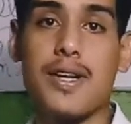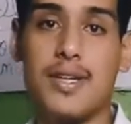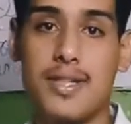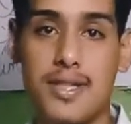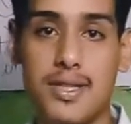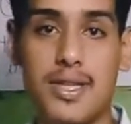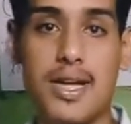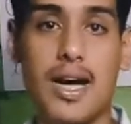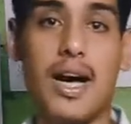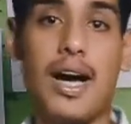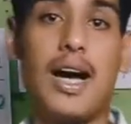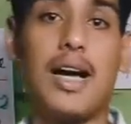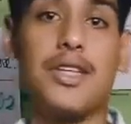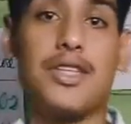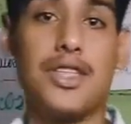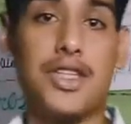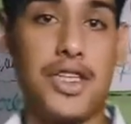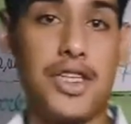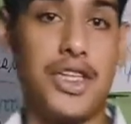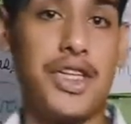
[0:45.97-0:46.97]
that
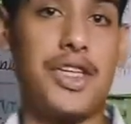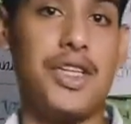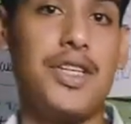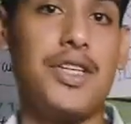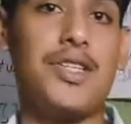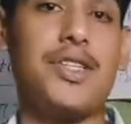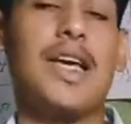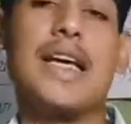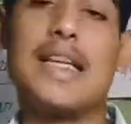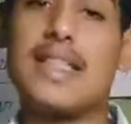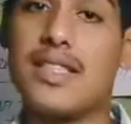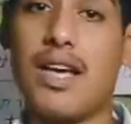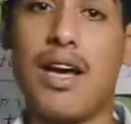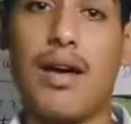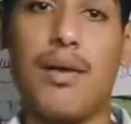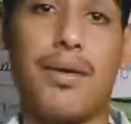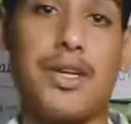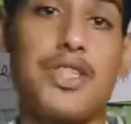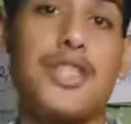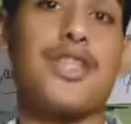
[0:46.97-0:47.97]
is
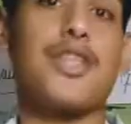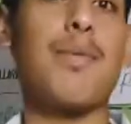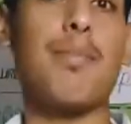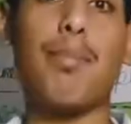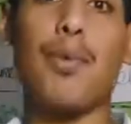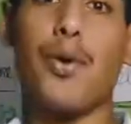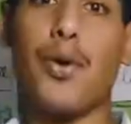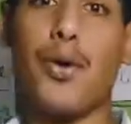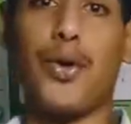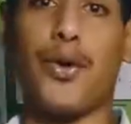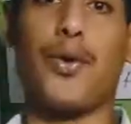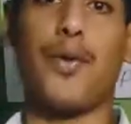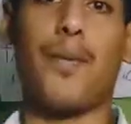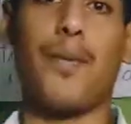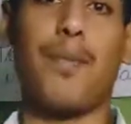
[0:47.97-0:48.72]
escabeche de pollo.